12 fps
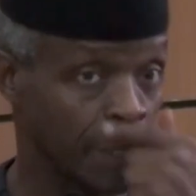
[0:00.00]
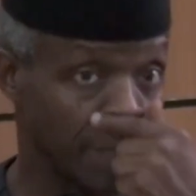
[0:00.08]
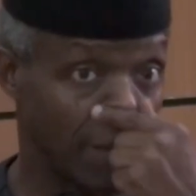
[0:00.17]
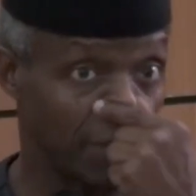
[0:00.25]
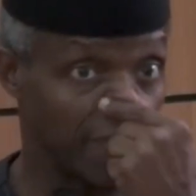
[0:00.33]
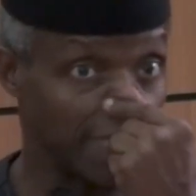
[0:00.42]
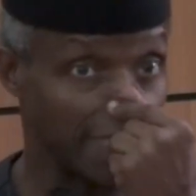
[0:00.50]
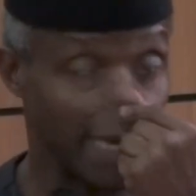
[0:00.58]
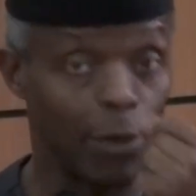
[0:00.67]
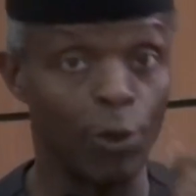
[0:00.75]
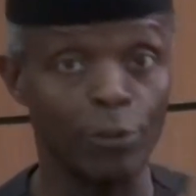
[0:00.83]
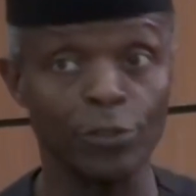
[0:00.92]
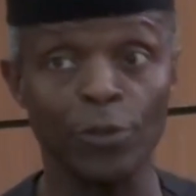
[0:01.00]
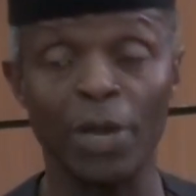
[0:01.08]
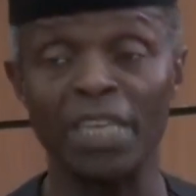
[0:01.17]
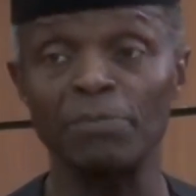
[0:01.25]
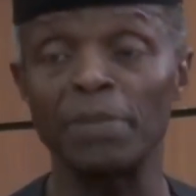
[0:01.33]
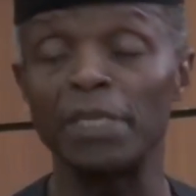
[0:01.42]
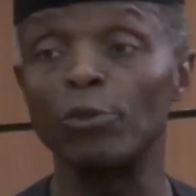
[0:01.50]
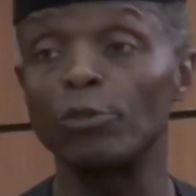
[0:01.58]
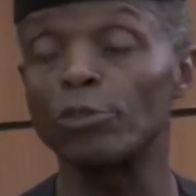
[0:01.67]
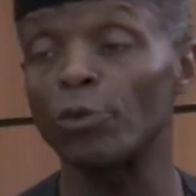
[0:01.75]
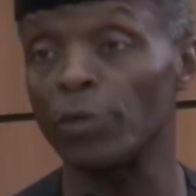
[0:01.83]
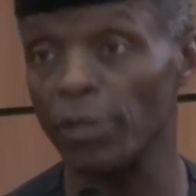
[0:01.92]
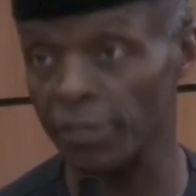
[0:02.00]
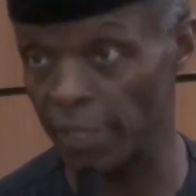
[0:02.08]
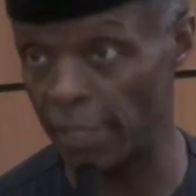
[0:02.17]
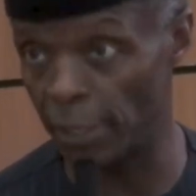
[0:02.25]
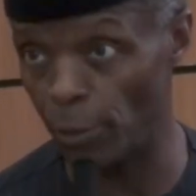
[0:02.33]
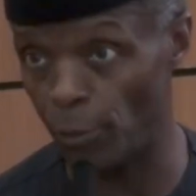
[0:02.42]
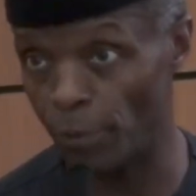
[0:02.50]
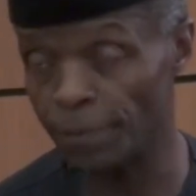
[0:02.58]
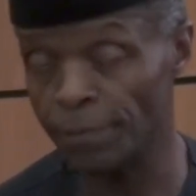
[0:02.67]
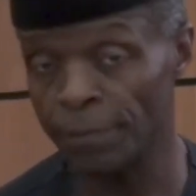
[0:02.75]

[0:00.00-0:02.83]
Now, this also has been notoriously low.